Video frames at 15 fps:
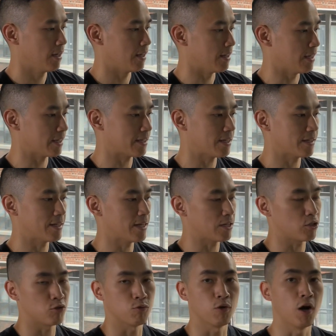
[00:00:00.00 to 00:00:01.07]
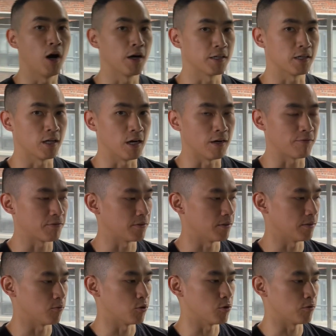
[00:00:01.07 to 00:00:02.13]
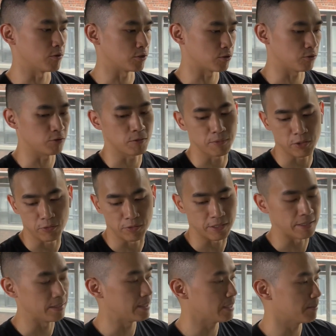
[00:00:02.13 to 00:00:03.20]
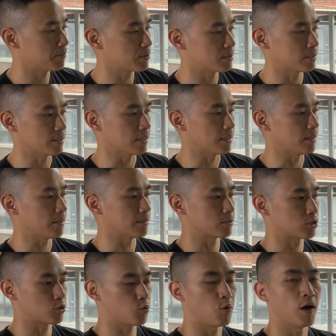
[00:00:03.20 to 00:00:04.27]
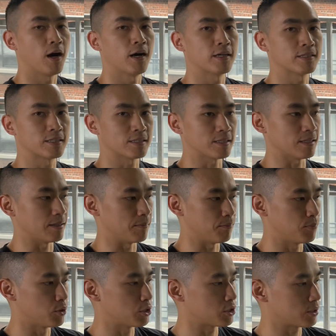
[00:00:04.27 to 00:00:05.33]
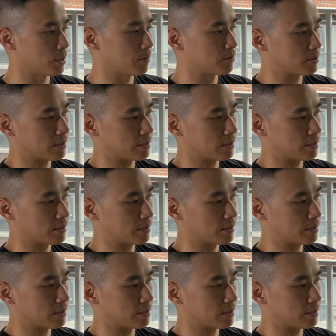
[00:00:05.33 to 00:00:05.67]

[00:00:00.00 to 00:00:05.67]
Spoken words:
They can take you on and off the rower. So you can be doing dips and squats and push-ups.